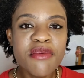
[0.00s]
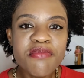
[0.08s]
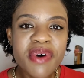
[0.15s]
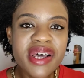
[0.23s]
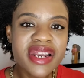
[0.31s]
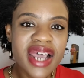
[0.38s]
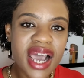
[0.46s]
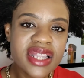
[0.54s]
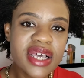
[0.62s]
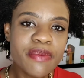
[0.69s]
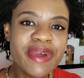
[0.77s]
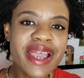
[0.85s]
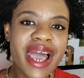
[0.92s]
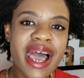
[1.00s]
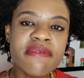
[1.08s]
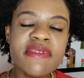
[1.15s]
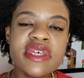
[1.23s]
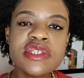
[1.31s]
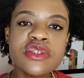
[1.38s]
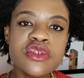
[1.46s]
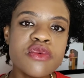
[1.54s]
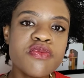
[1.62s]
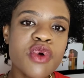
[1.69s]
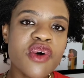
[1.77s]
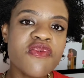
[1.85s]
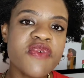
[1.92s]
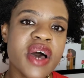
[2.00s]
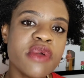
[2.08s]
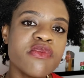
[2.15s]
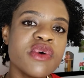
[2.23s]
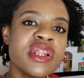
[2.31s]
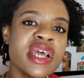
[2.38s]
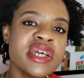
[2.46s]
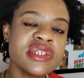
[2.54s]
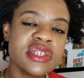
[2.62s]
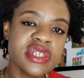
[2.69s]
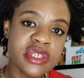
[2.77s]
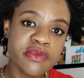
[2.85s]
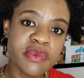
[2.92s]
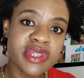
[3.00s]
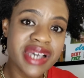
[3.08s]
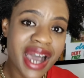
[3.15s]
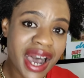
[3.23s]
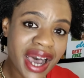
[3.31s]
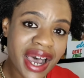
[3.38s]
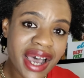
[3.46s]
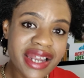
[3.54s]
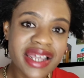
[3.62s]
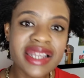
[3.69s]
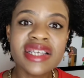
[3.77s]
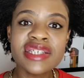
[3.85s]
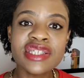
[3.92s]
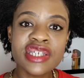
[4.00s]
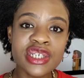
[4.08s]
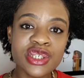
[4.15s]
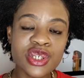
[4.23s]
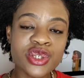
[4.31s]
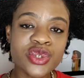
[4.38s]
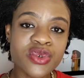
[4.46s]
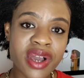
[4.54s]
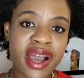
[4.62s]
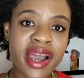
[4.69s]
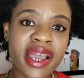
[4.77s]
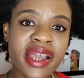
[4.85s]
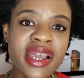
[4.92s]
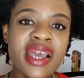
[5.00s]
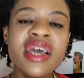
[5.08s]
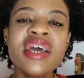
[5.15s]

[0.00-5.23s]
But now that we have this new profound relationship with God and he sees you're trying,